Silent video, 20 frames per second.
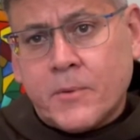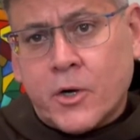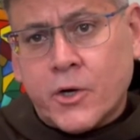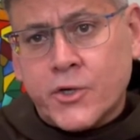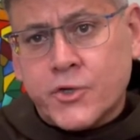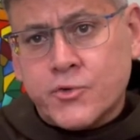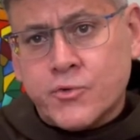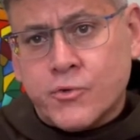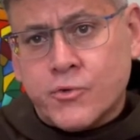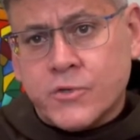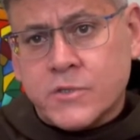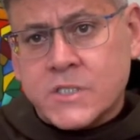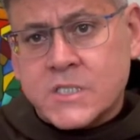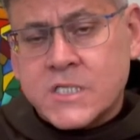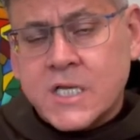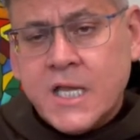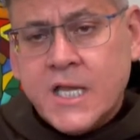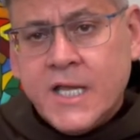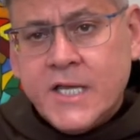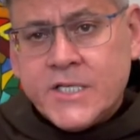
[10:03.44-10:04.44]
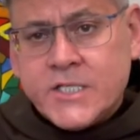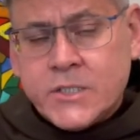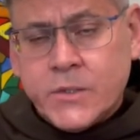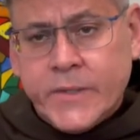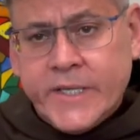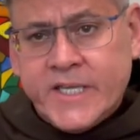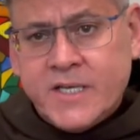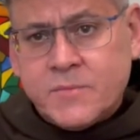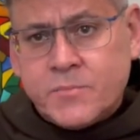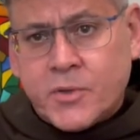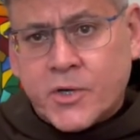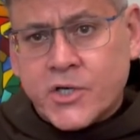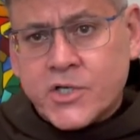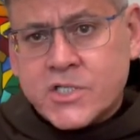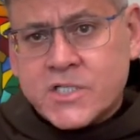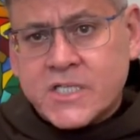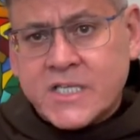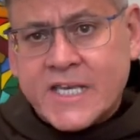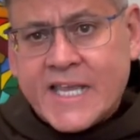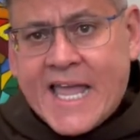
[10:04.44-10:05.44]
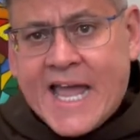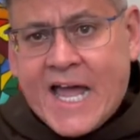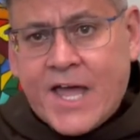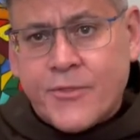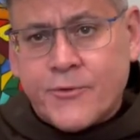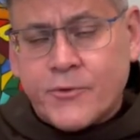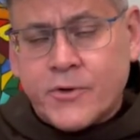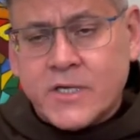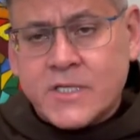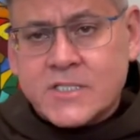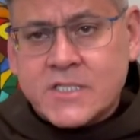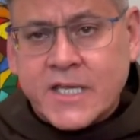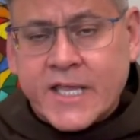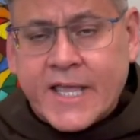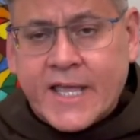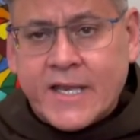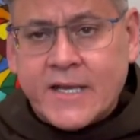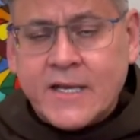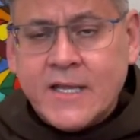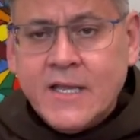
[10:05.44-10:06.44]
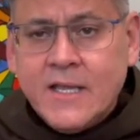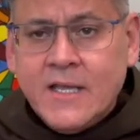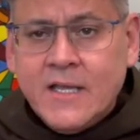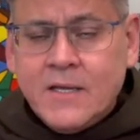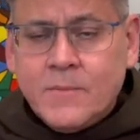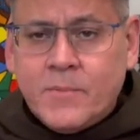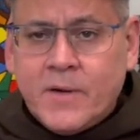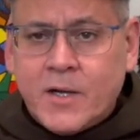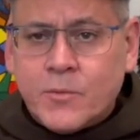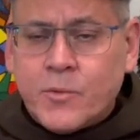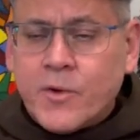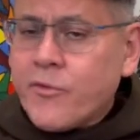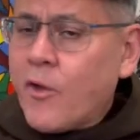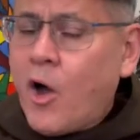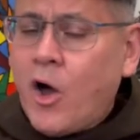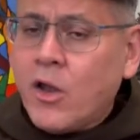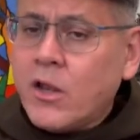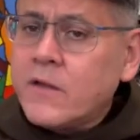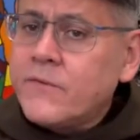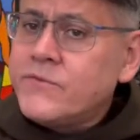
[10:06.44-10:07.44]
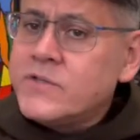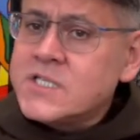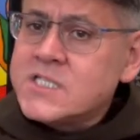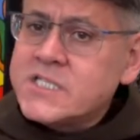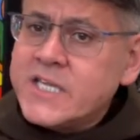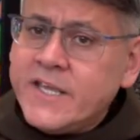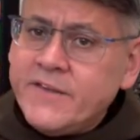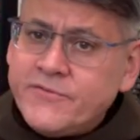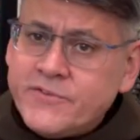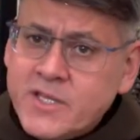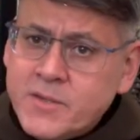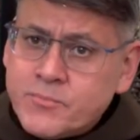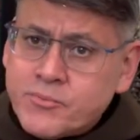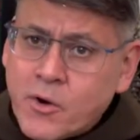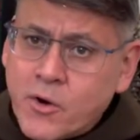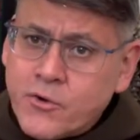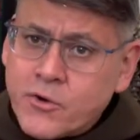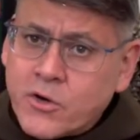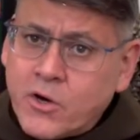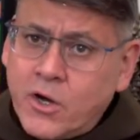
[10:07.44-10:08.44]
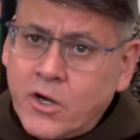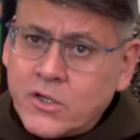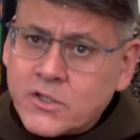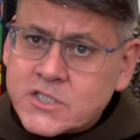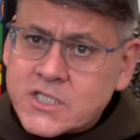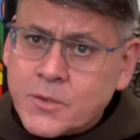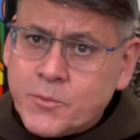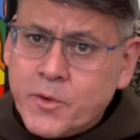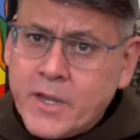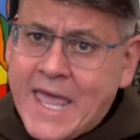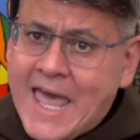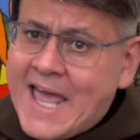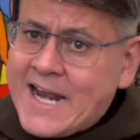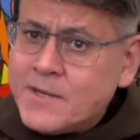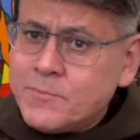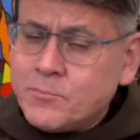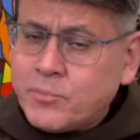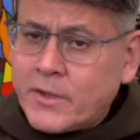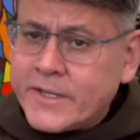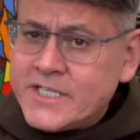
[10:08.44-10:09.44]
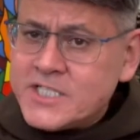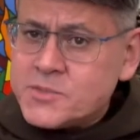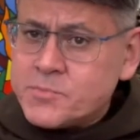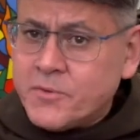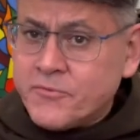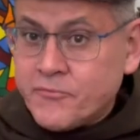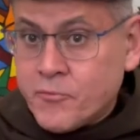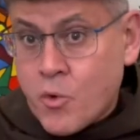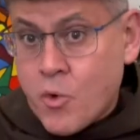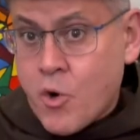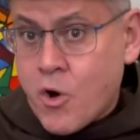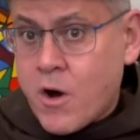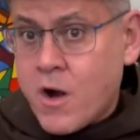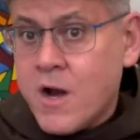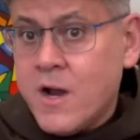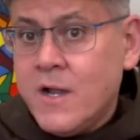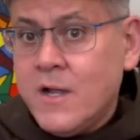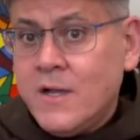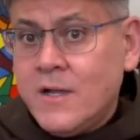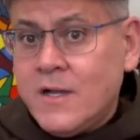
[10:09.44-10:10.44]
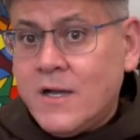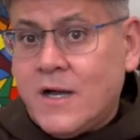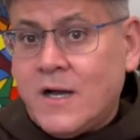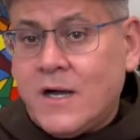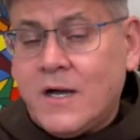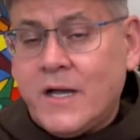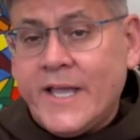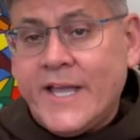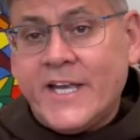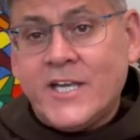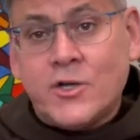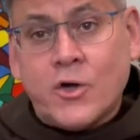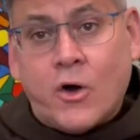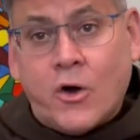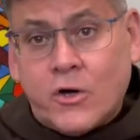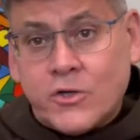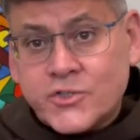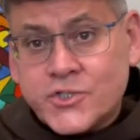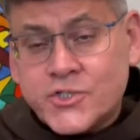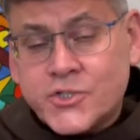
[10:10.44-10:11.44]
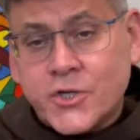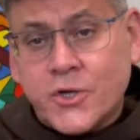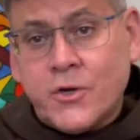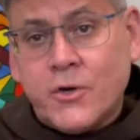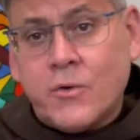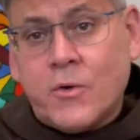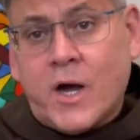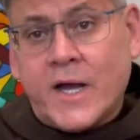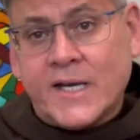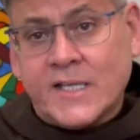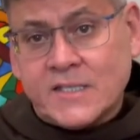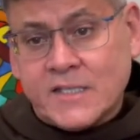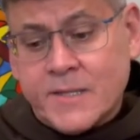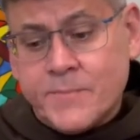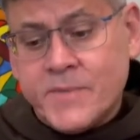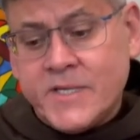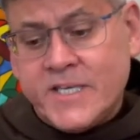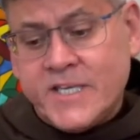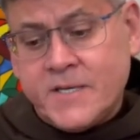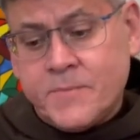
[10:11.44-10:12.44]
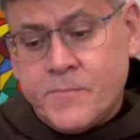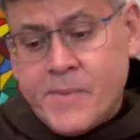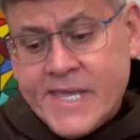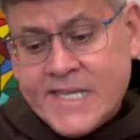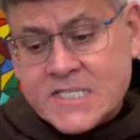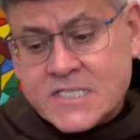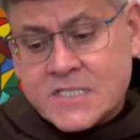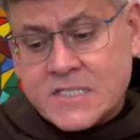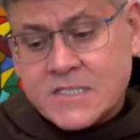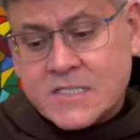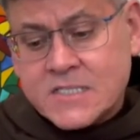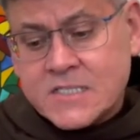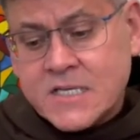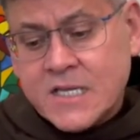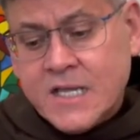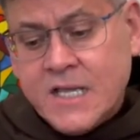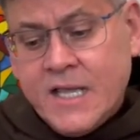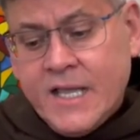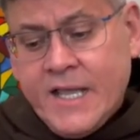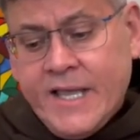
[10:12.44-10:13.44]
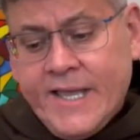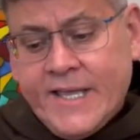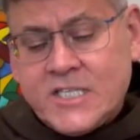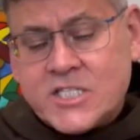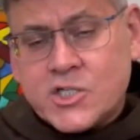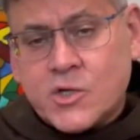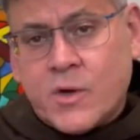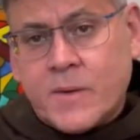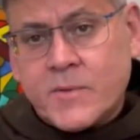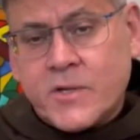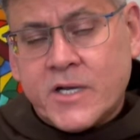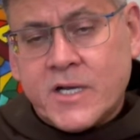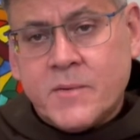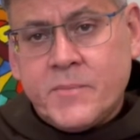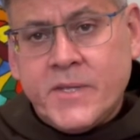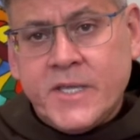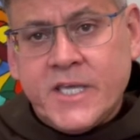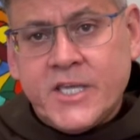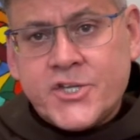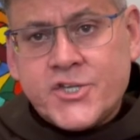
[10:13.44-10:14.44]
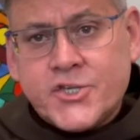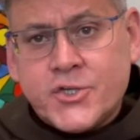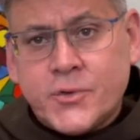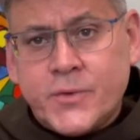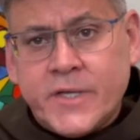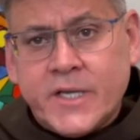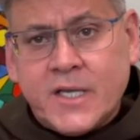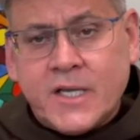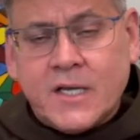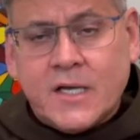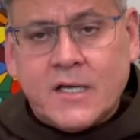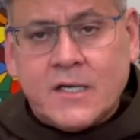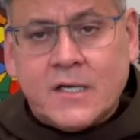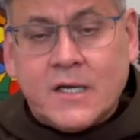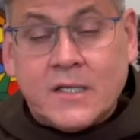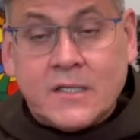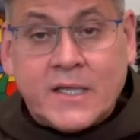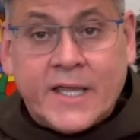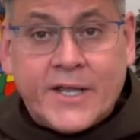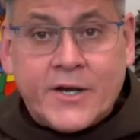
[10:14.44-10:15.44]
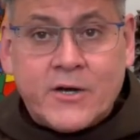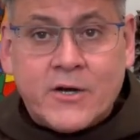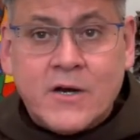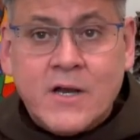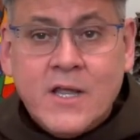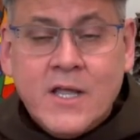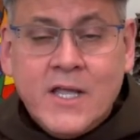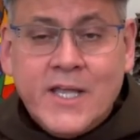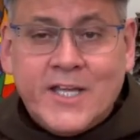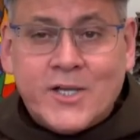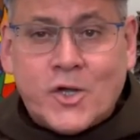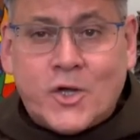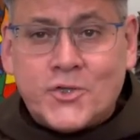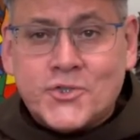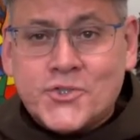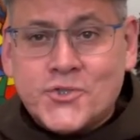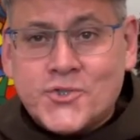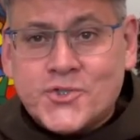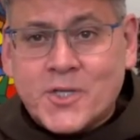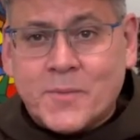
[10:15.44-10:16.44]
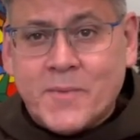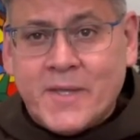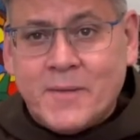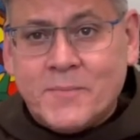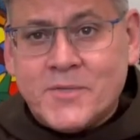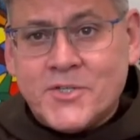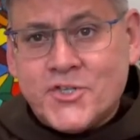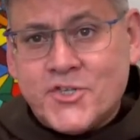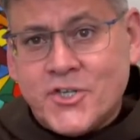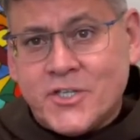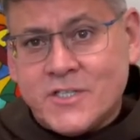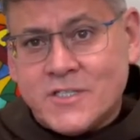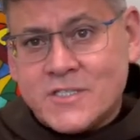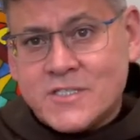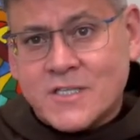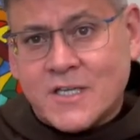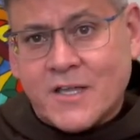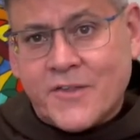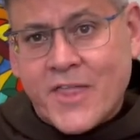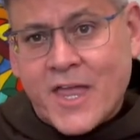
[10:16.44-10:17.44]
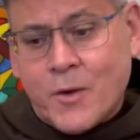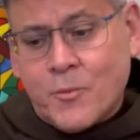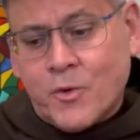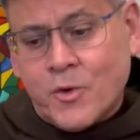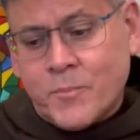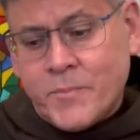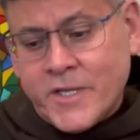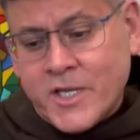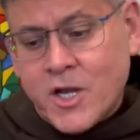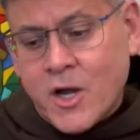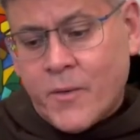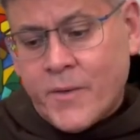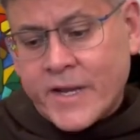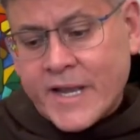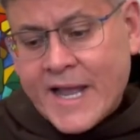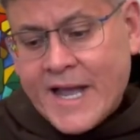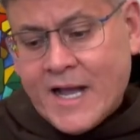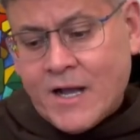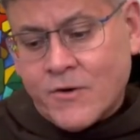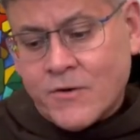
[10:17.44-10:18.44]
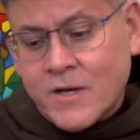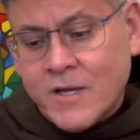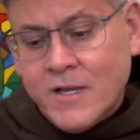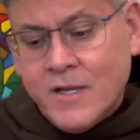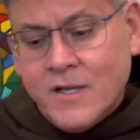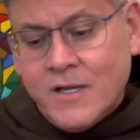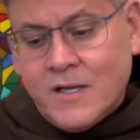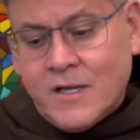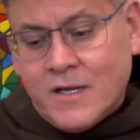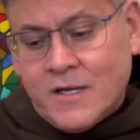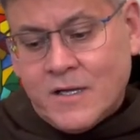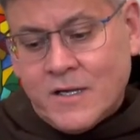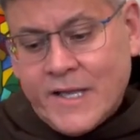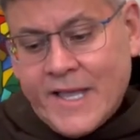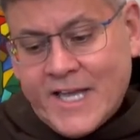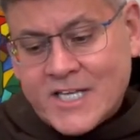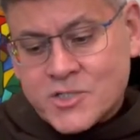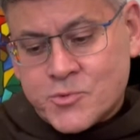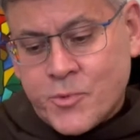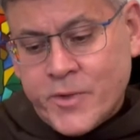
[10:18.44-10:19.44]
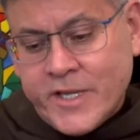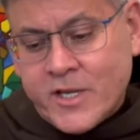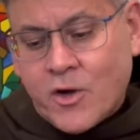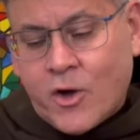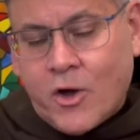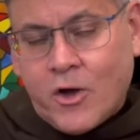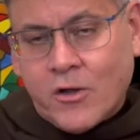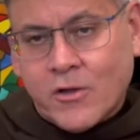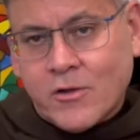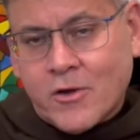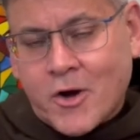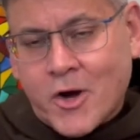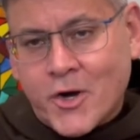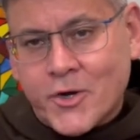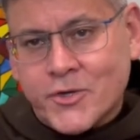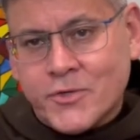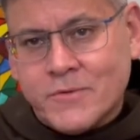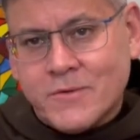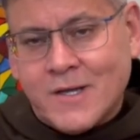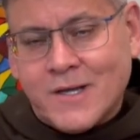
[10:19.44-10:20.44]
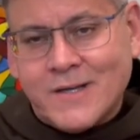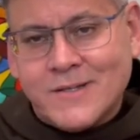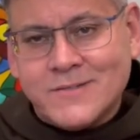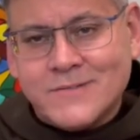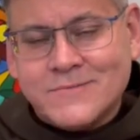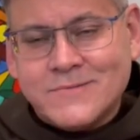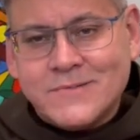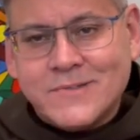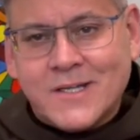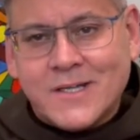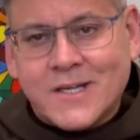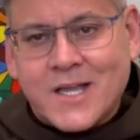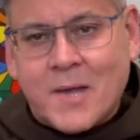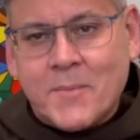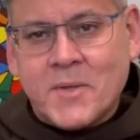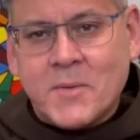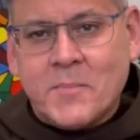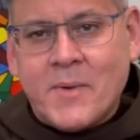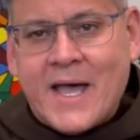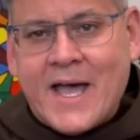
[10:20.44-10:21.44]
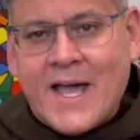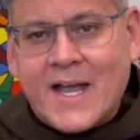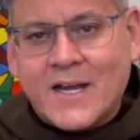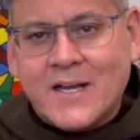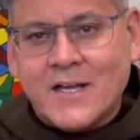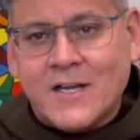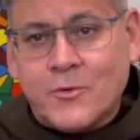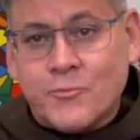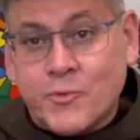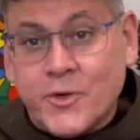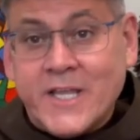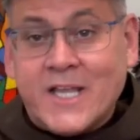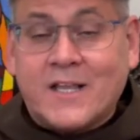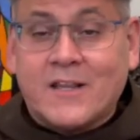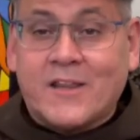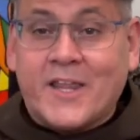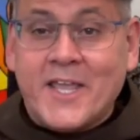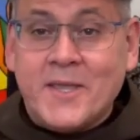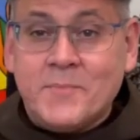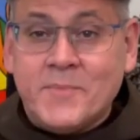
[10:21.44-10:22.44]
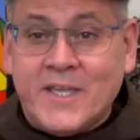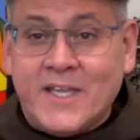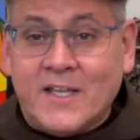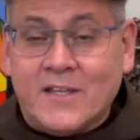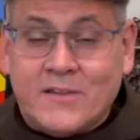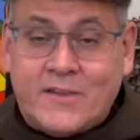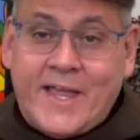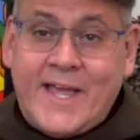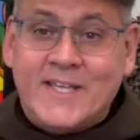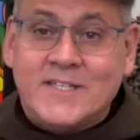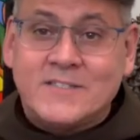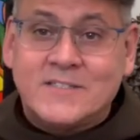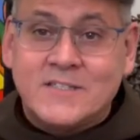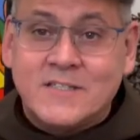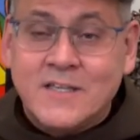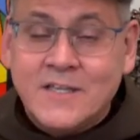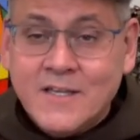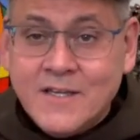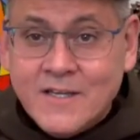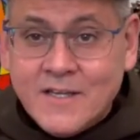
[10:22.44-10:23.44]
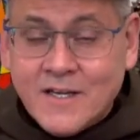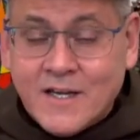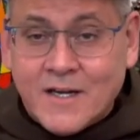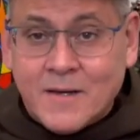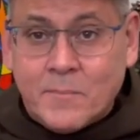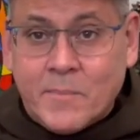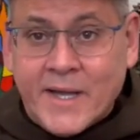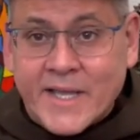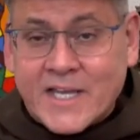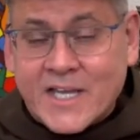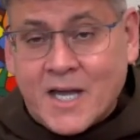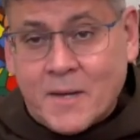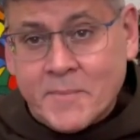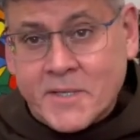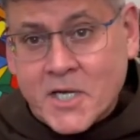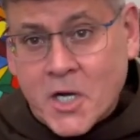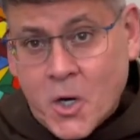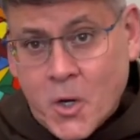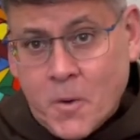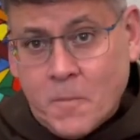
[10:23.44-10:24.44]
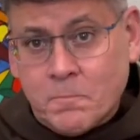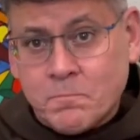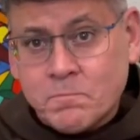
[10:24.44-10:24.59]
doors to in-person gatherings again, but with all of the safety protocols that we had in place before, and also on a limited basis. And so I'm going to be issuing a letter and also some images that will be going out as we call our coming back, reclaiming Lent by coming home.